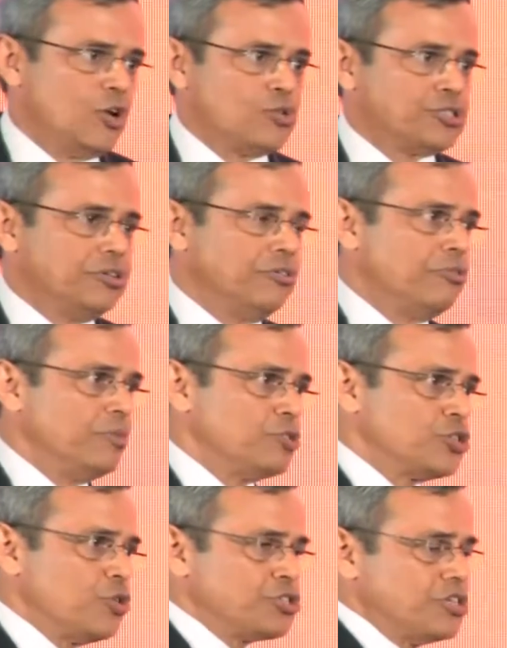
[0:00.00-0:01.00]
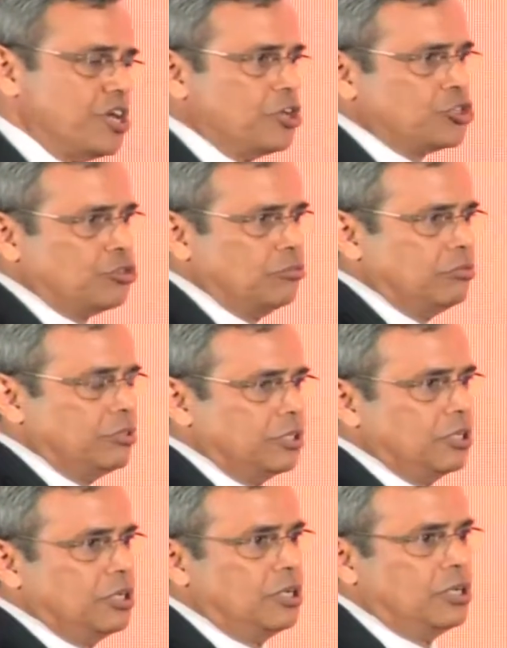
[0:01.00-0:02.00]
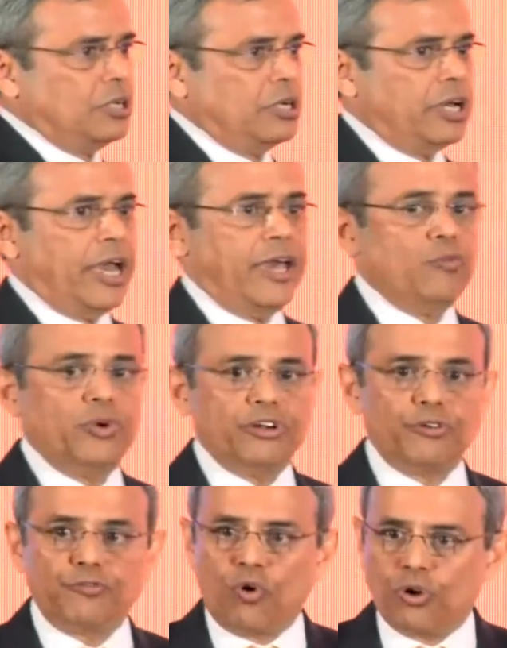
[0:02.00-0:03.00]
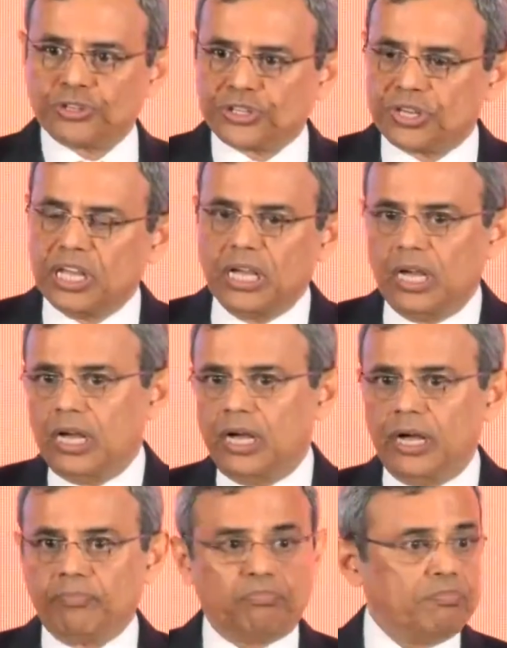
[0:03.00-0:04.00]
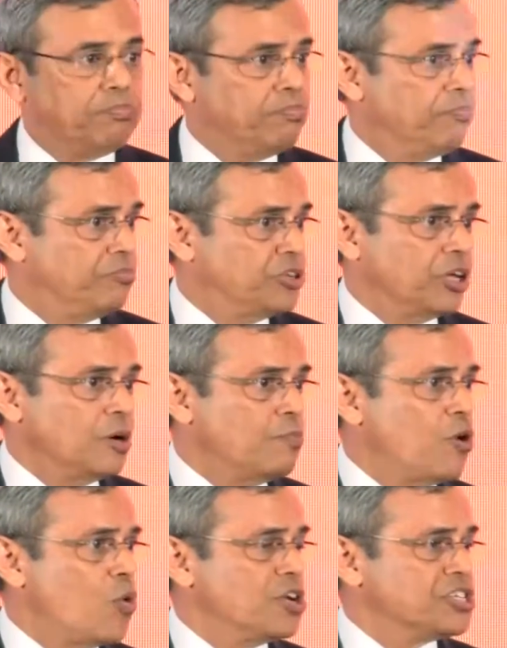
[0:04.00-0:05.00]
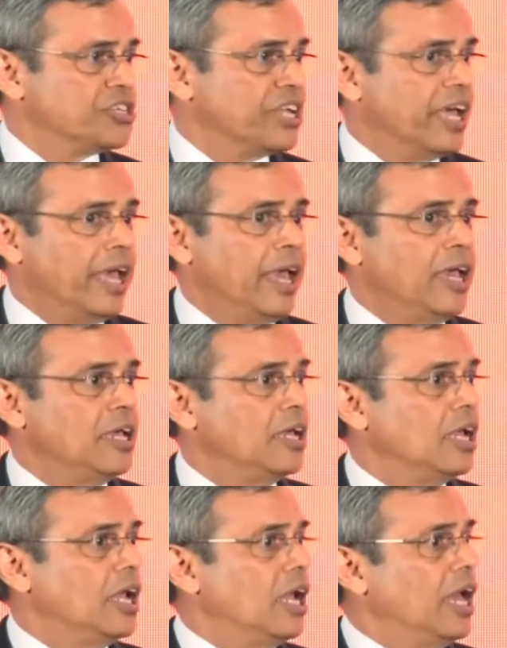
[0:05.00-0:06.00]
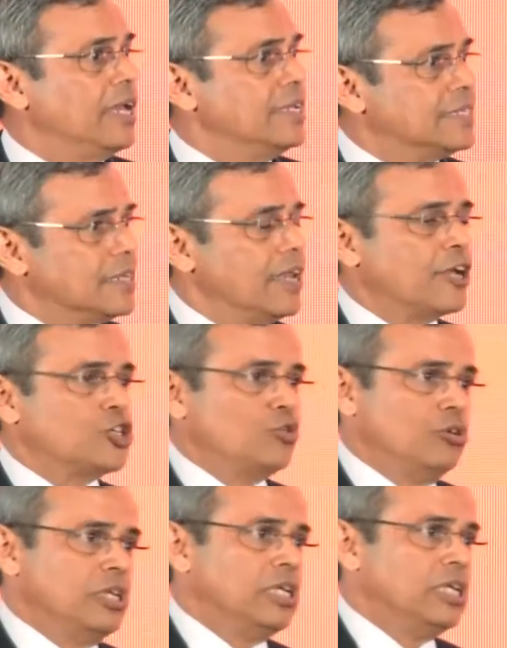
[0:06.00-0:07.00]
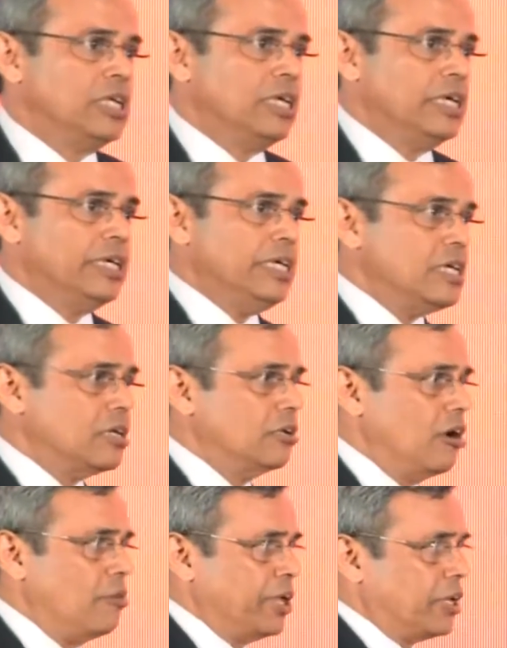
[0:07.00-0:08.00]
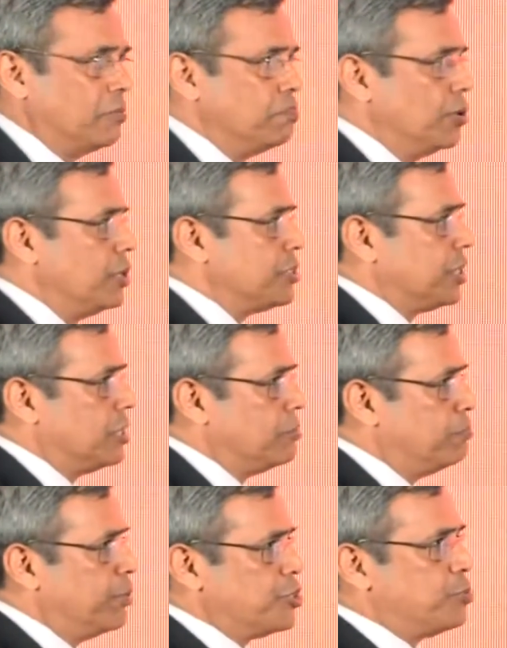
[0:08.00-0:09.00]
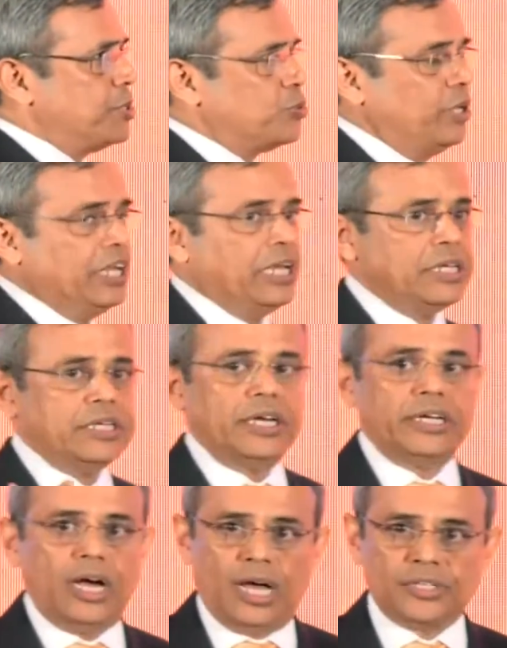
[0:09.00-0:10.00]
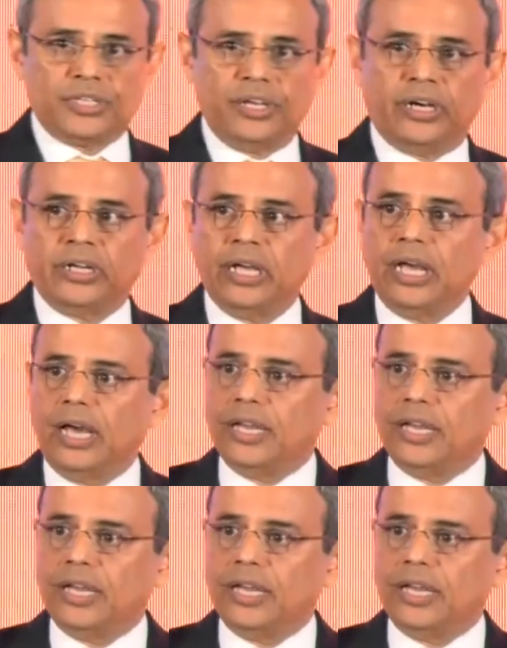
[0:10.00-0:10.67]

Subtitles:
Indian Ocean Rim Association, and we're of course, Singapore was a intellectual, economic, and political bridge between India and ASEAN.